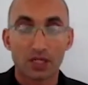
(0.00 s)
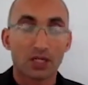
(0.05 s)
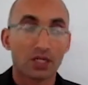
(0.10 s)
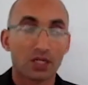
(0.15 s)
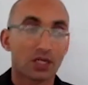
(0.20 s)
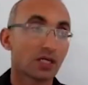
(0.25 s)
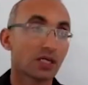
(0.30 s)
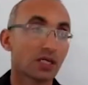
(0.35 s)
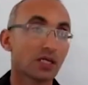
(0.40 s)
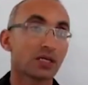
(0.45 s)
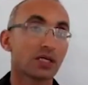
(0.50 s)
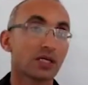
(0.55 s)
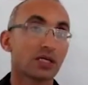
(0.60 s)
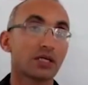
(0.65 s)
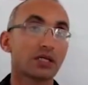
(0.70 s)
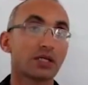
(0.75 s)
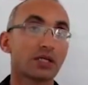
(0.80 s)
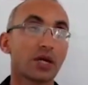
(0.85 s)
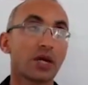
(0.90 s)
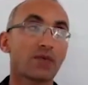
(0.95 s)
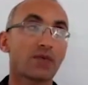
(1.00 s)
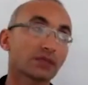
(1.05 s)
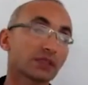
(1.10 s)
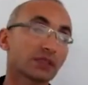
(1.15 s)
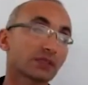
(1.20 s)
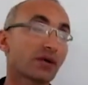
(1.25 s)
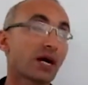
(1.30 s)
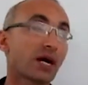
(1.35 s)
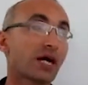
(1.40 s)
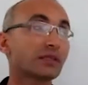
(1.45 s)

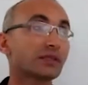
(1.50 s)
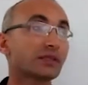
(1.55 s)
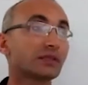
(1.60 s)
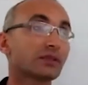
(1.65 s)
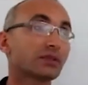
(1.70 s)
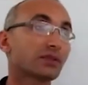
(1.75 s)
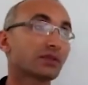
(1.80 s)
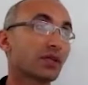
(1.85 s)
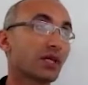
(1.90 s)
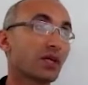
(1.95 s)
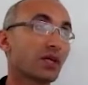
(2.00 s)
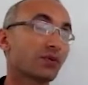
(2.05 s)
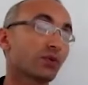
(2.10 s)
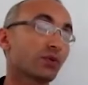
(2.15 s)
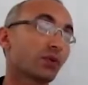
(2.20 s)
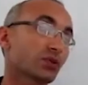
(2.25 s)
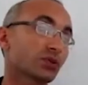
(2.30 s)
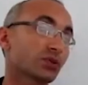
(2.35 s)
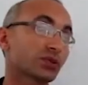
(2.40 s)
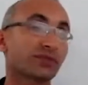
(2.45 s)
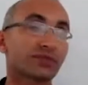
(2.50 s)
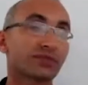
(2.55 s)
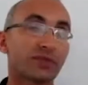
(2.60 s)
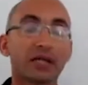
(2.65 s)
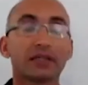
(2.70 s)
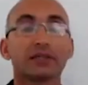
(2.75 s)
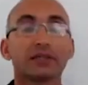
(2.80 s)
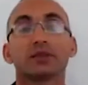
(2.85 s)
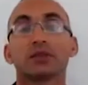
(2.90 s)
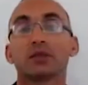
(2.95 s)
If you want to
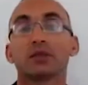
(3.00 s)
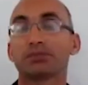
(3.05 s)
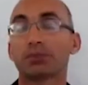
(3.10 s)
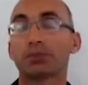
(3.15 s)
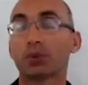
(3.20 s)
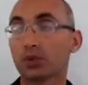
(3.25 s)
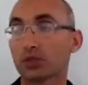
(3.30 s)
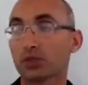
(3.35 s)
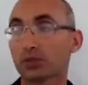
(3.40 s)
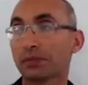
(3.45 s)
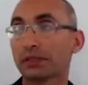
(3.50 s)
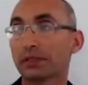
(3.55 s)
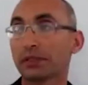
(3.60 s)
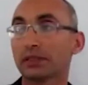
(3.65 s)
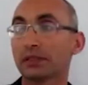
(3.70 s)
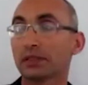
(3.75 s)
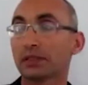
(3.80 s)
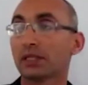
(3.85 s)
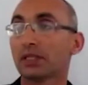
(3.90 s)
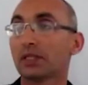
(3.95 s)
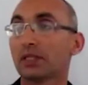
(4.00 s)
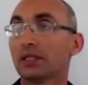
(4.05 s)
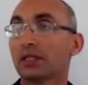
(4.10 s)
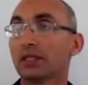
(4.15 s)
define poetry